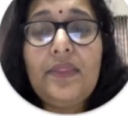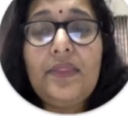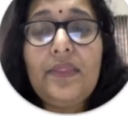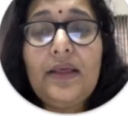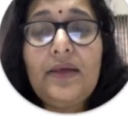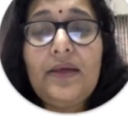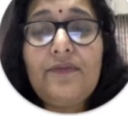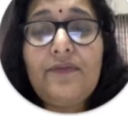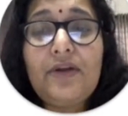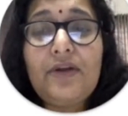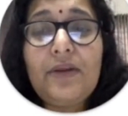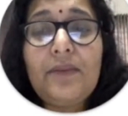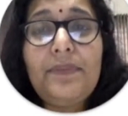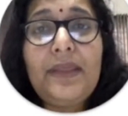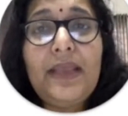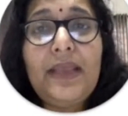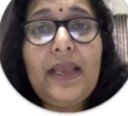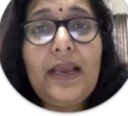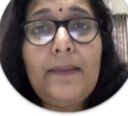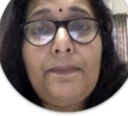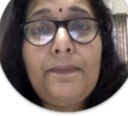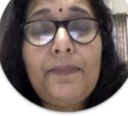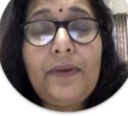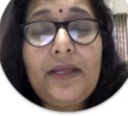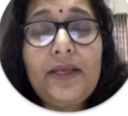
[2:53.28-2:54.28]
From the
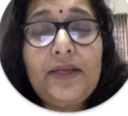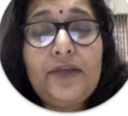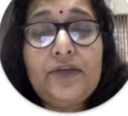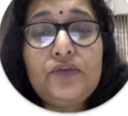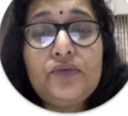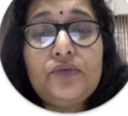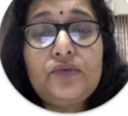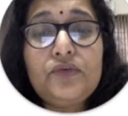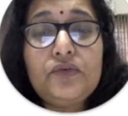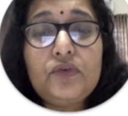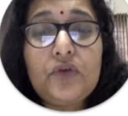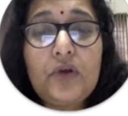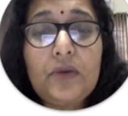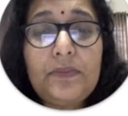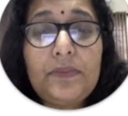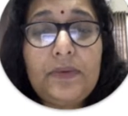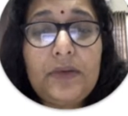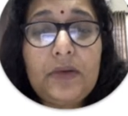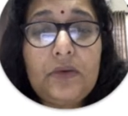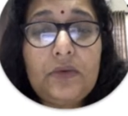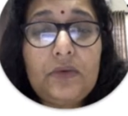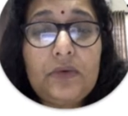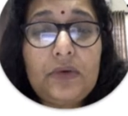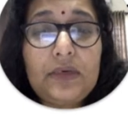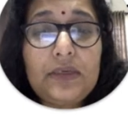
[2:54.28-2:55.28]
Apply to drop
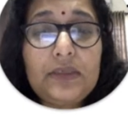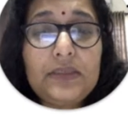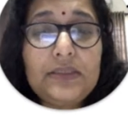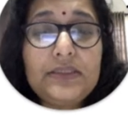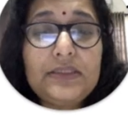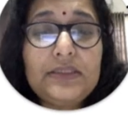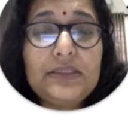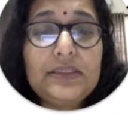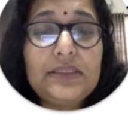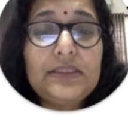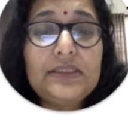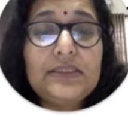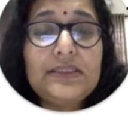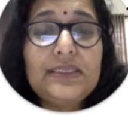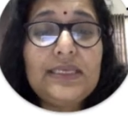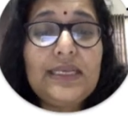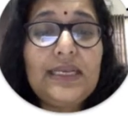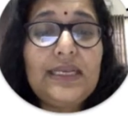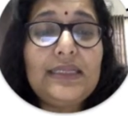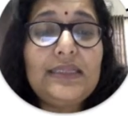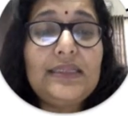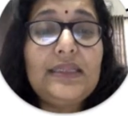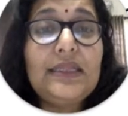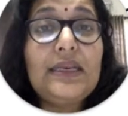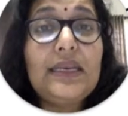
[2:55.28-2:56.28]
down list,
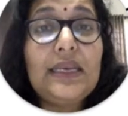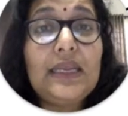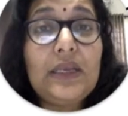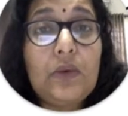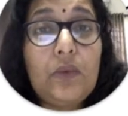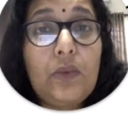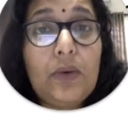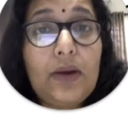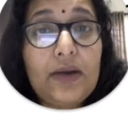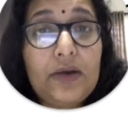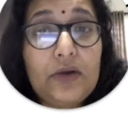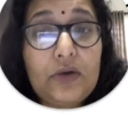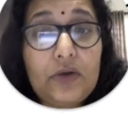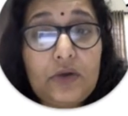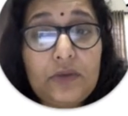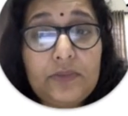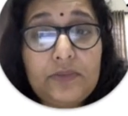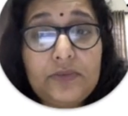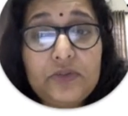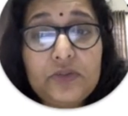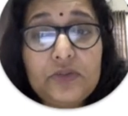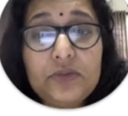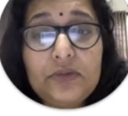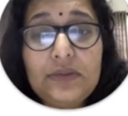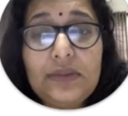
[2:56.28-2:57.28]
select the required
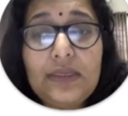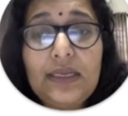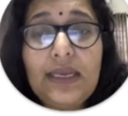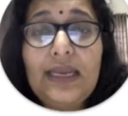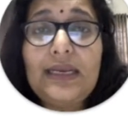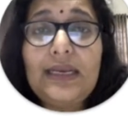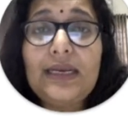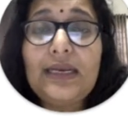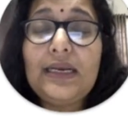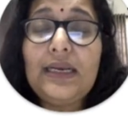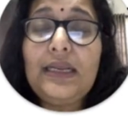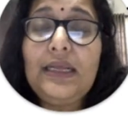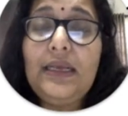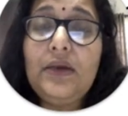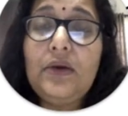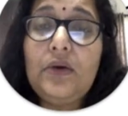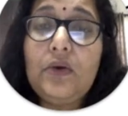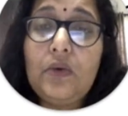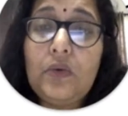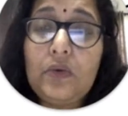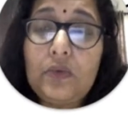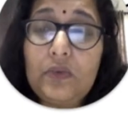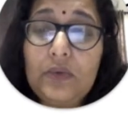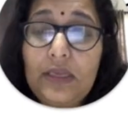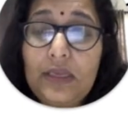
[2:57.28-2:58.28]
option and click
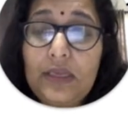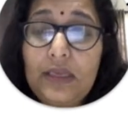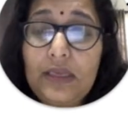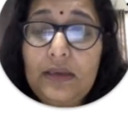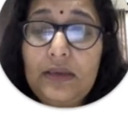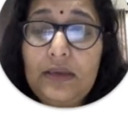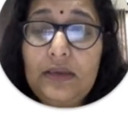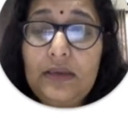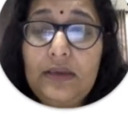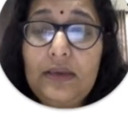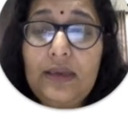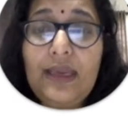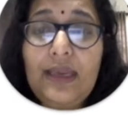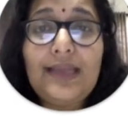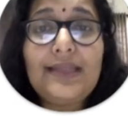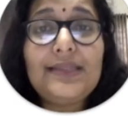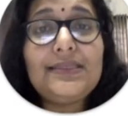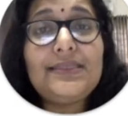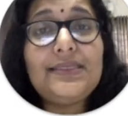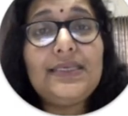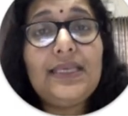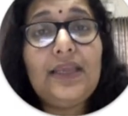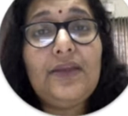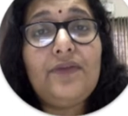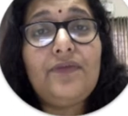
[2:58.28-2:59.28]
OK and
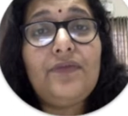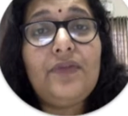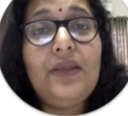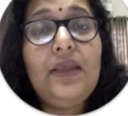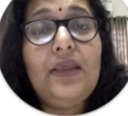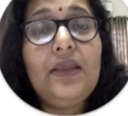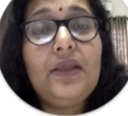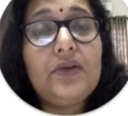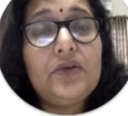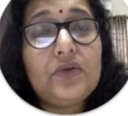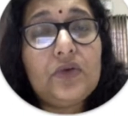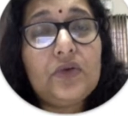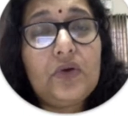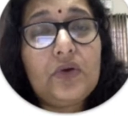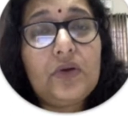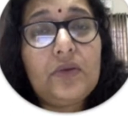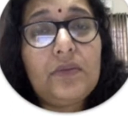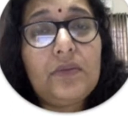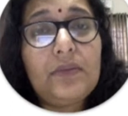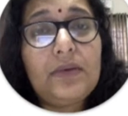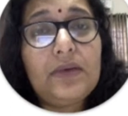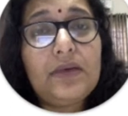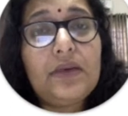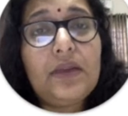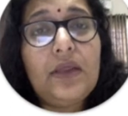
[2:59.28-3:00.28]
save the
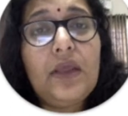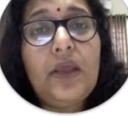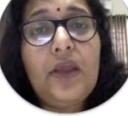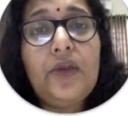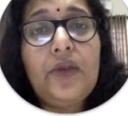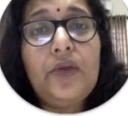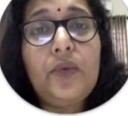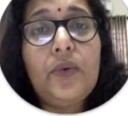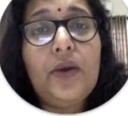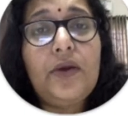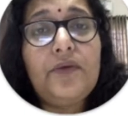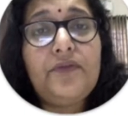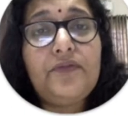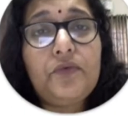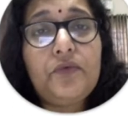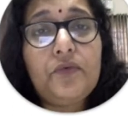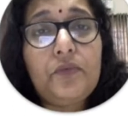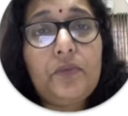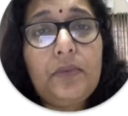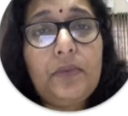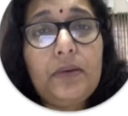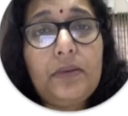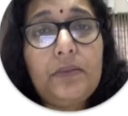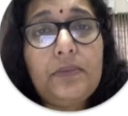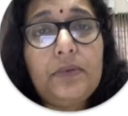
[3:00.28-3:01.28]
document. You have to
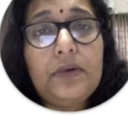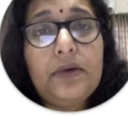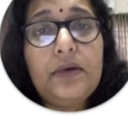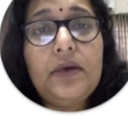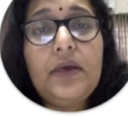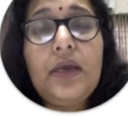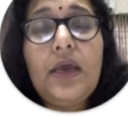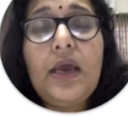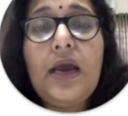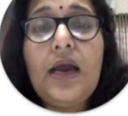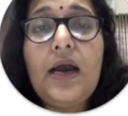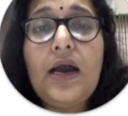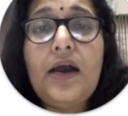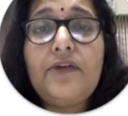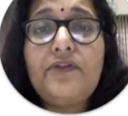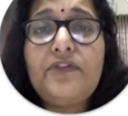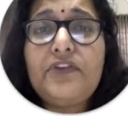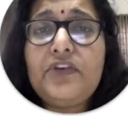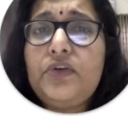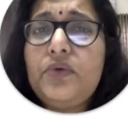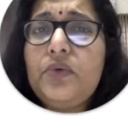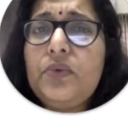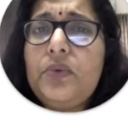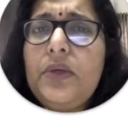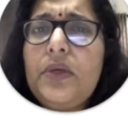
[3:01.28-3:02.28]
remember, after
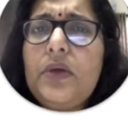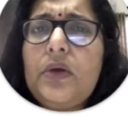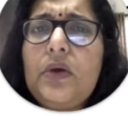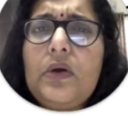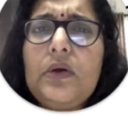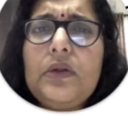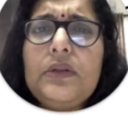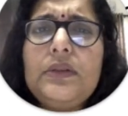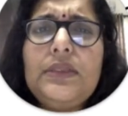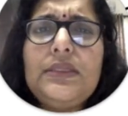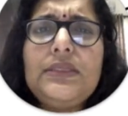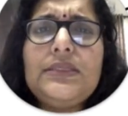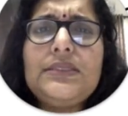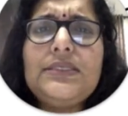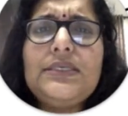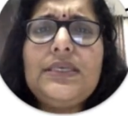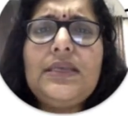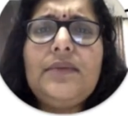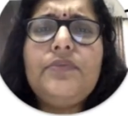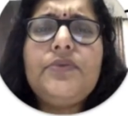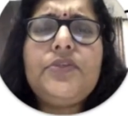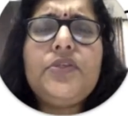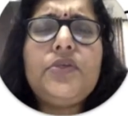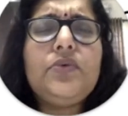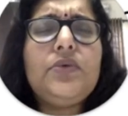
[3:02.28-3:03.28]
doing all these
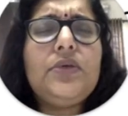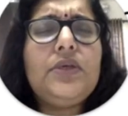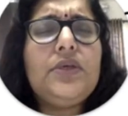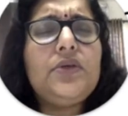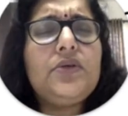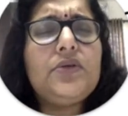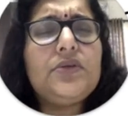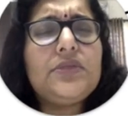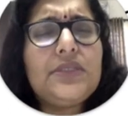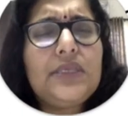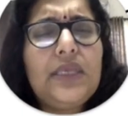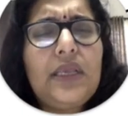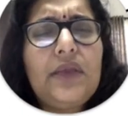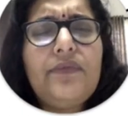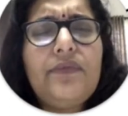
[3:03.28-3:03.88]
steps, you need to save the